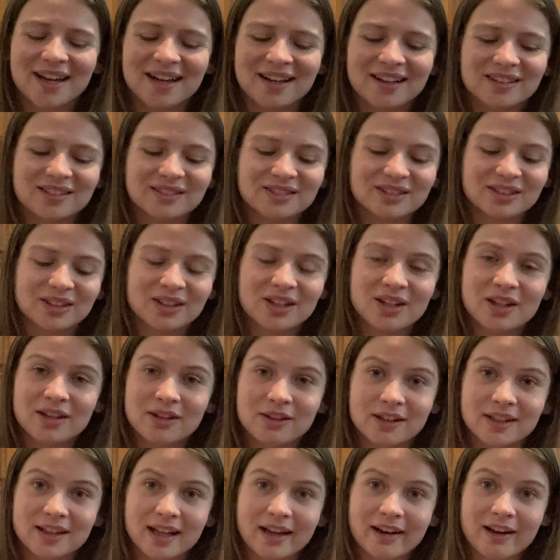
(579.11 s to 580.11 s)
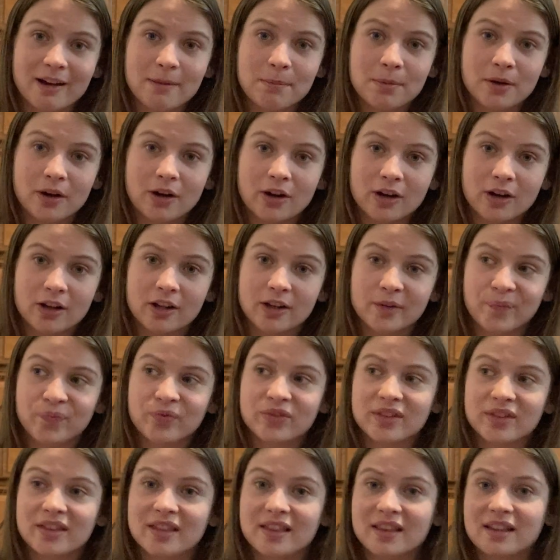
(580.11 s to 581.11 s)
look that up
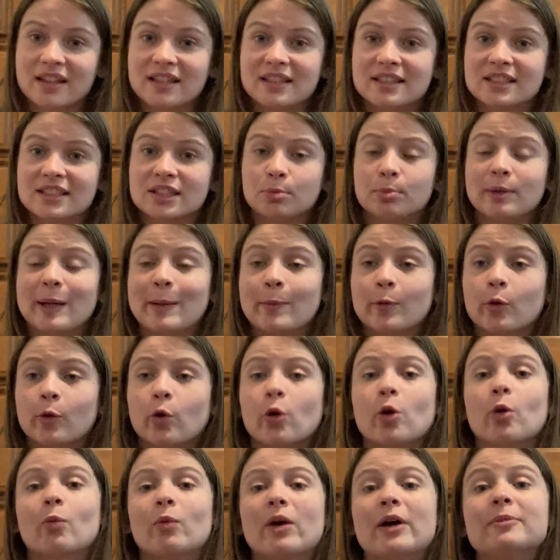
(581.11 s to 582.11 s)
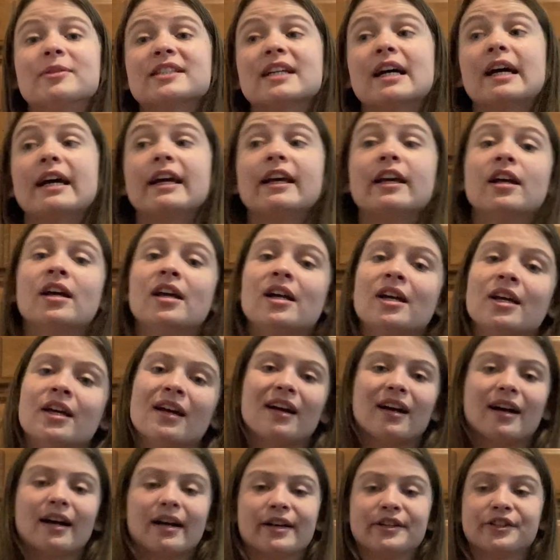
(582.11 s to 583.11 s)
on the Supreme Court website.
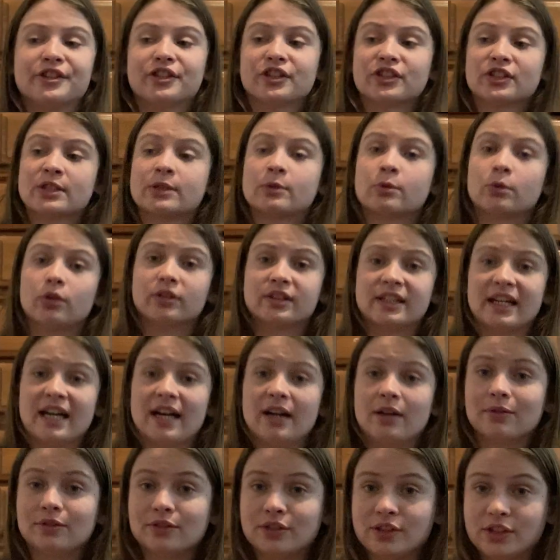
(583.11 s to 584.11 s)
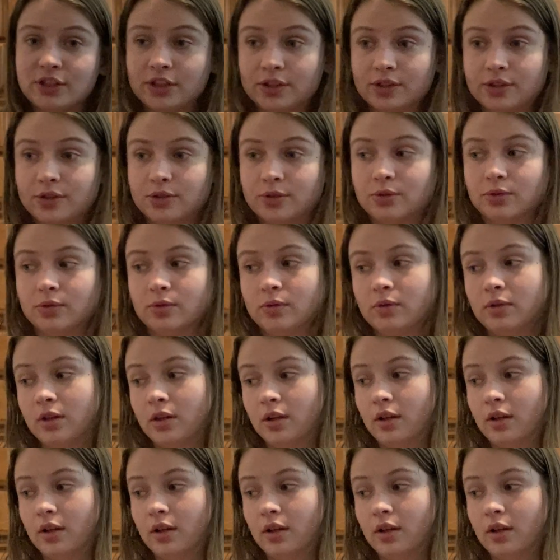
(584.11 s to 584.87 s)
Just scroll down to